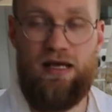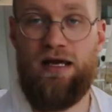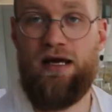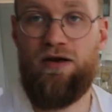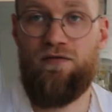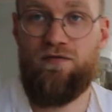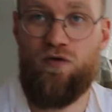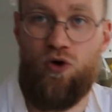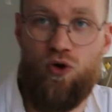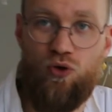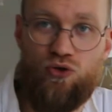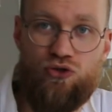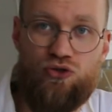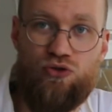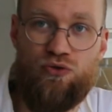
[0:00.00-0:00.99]
And of
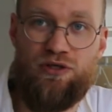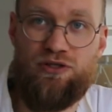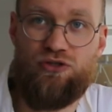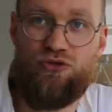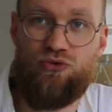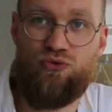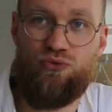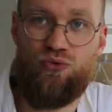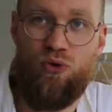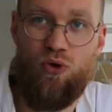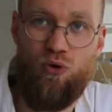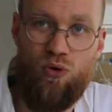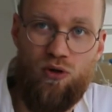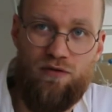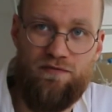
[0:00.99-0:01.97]
course, you need to do
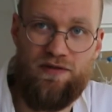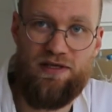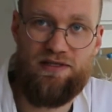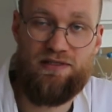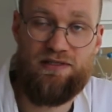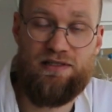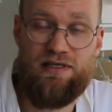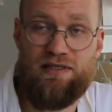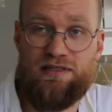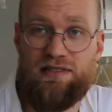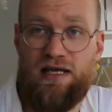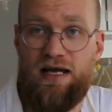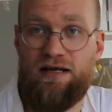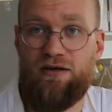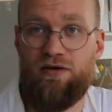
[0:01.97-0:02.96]
all of this
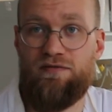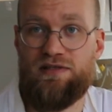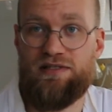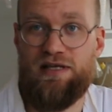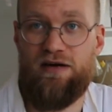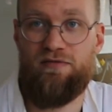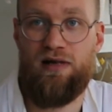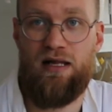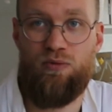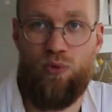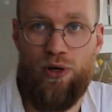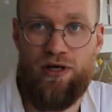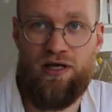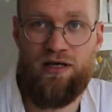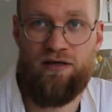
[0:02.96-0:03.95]
inside of a sterile
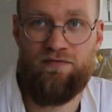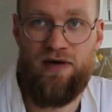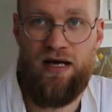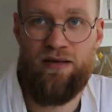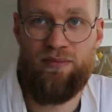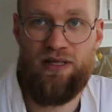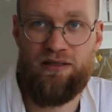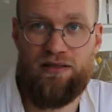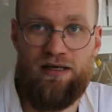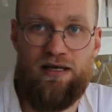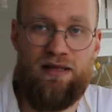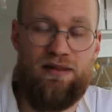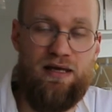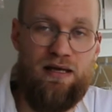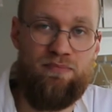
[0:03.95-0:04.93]
working environment,
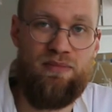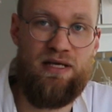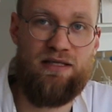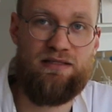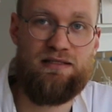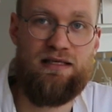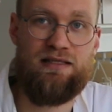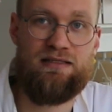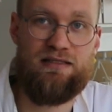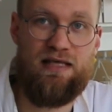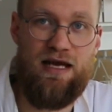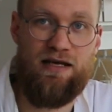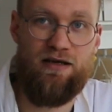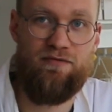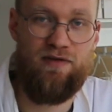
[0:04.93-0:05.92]
and that means
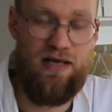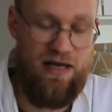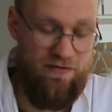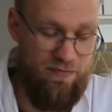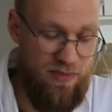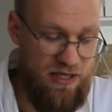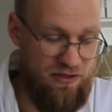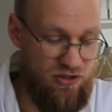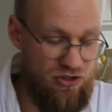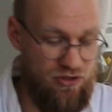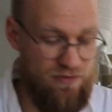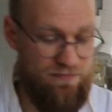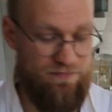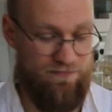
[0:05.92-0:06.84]
inside of a left bench.